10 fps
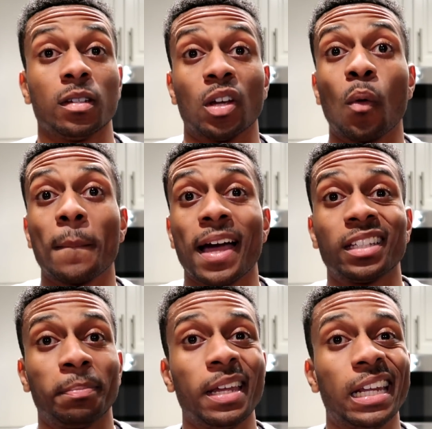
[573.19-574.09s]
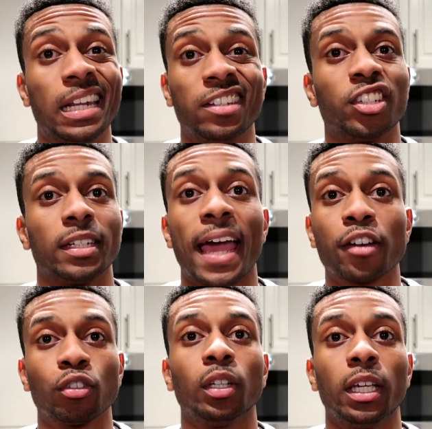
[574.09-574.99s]
don't mind spending and just
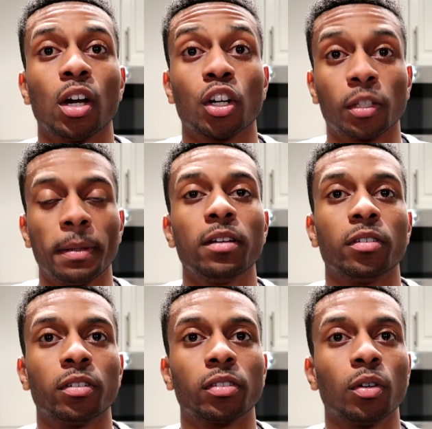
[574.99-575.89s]
naturally are spenders,